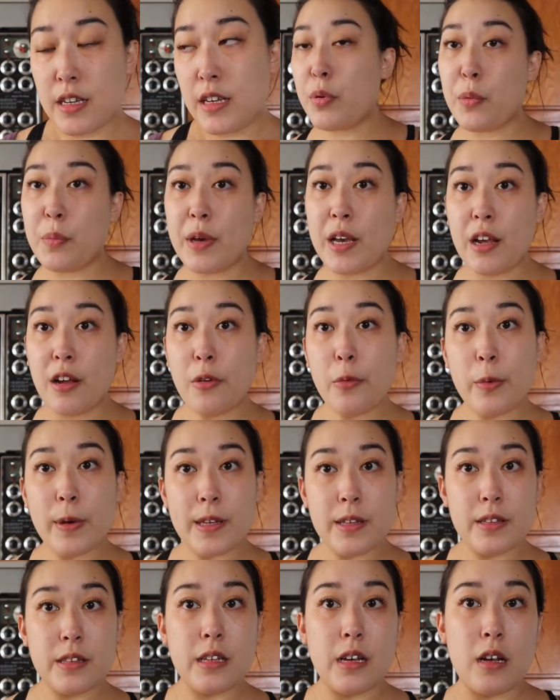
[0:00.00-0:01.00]
Prepare
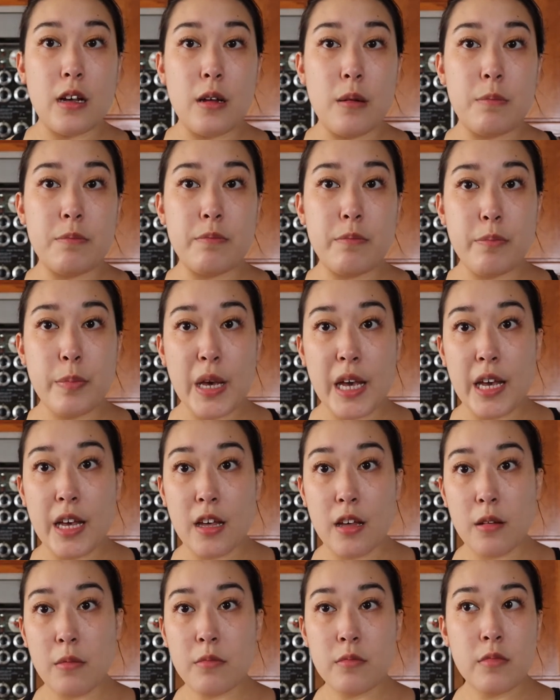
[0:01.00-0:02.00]
with
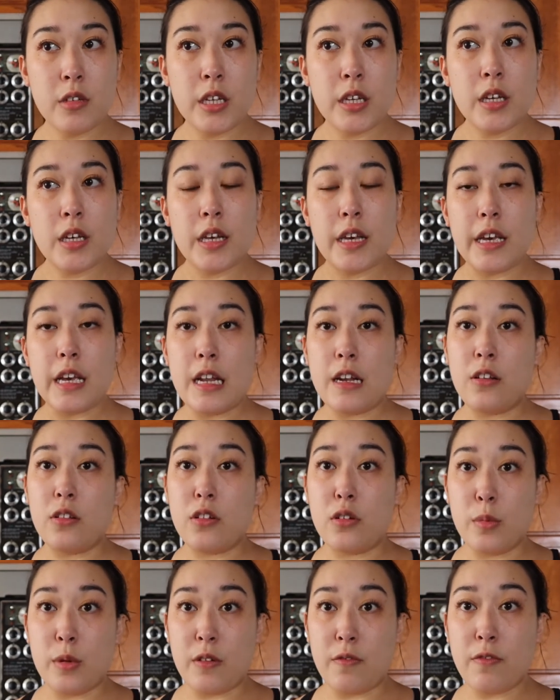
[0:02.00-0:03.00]
Pam and a
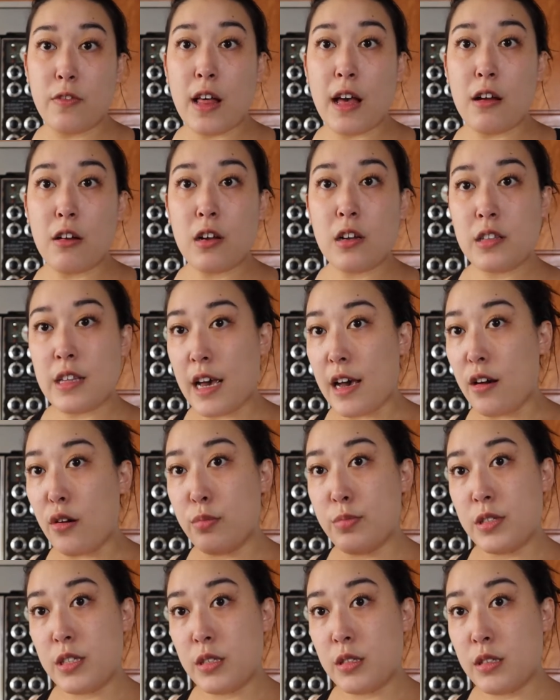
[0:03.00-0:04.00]
little bit of flour that
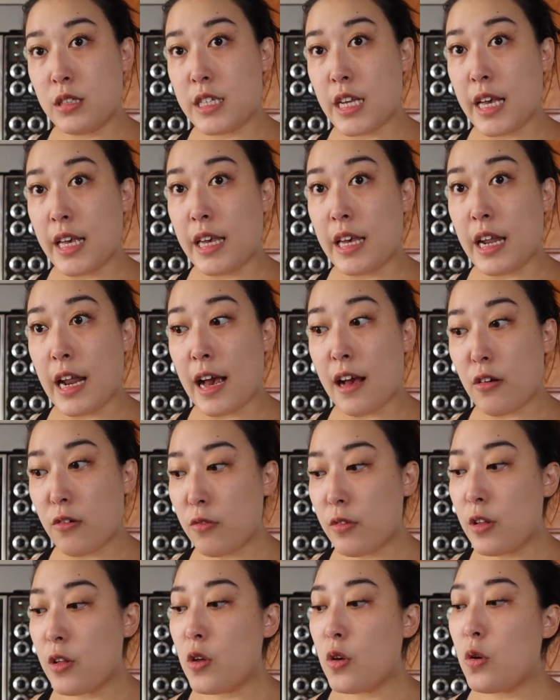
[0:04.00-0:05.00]
helps take it
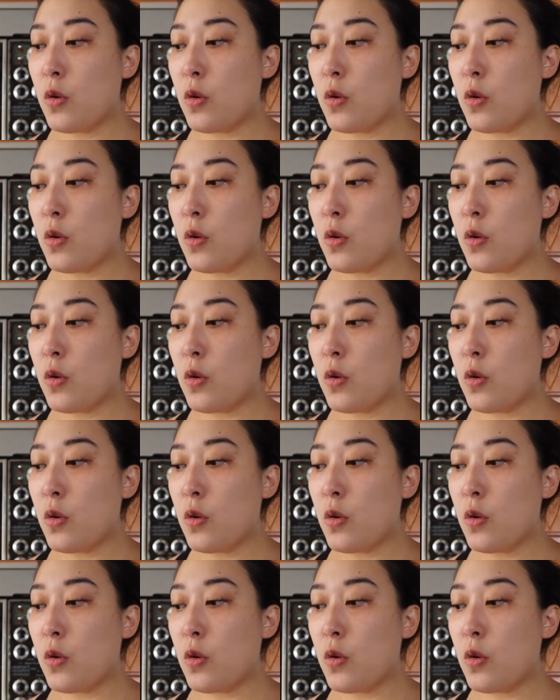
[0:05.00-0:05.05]
out,